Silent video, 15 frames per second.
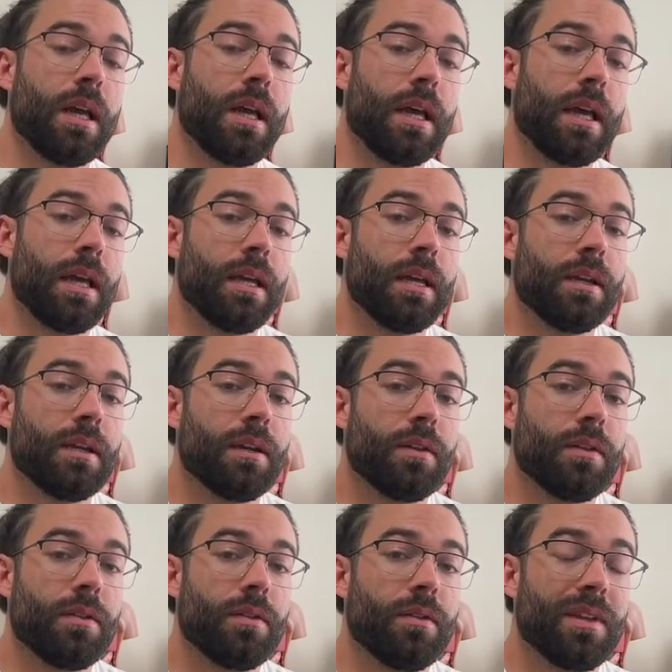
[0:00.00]
and
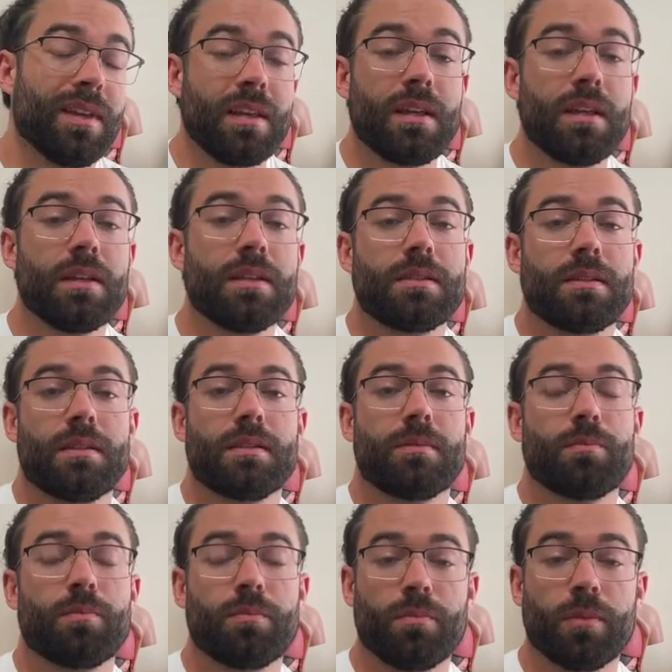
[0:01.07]
the easiest,
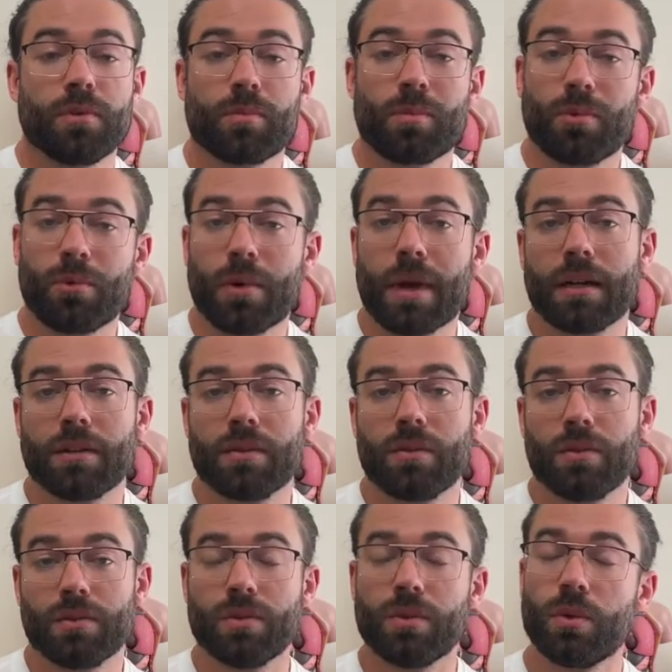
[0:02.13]
most
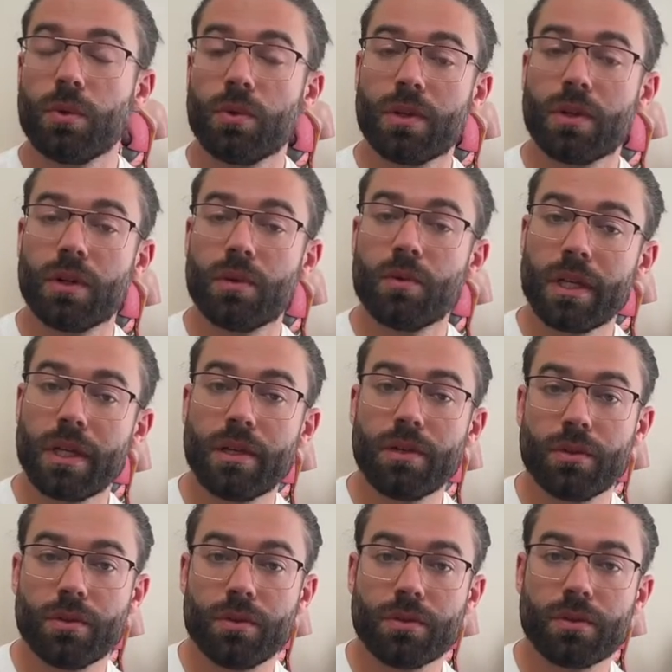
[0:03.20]
practical tool that we
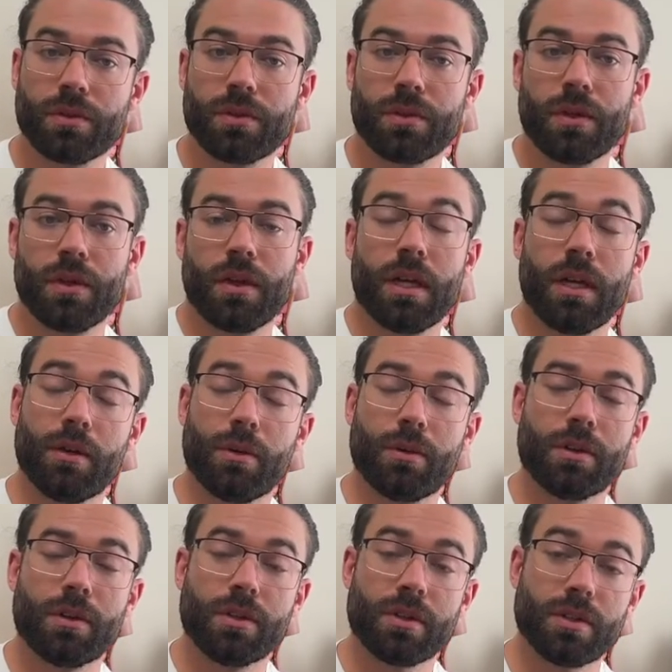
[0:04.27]
use in
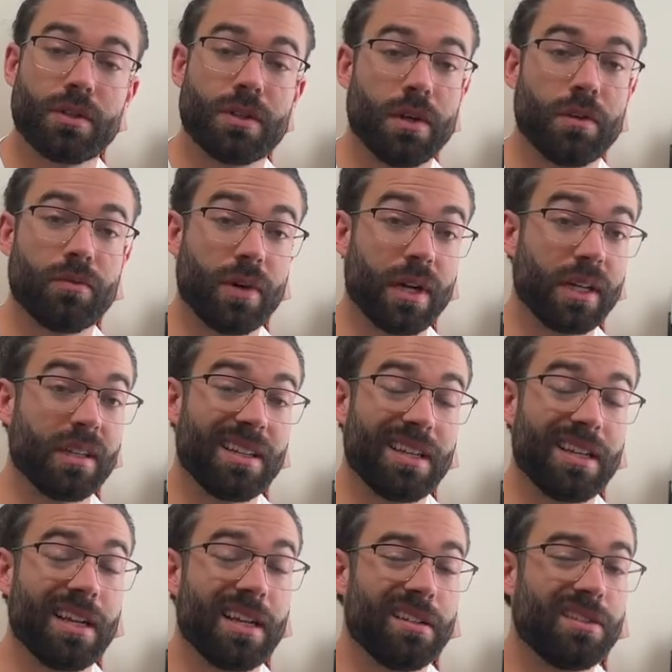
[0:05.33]
order to
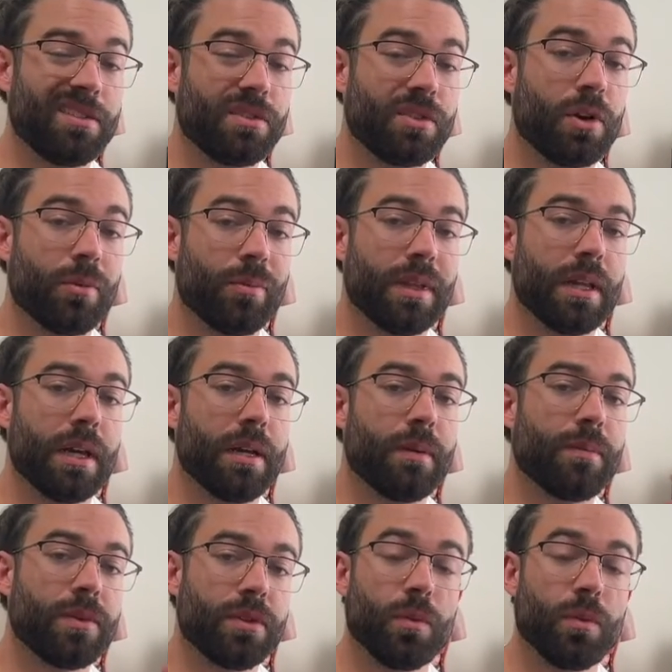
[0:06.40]
self-regulate and determine that.
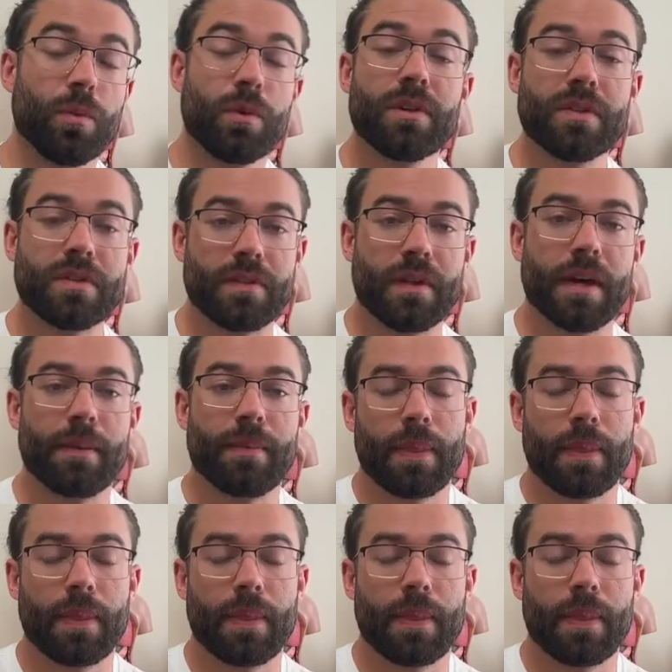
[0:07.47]
So what is that?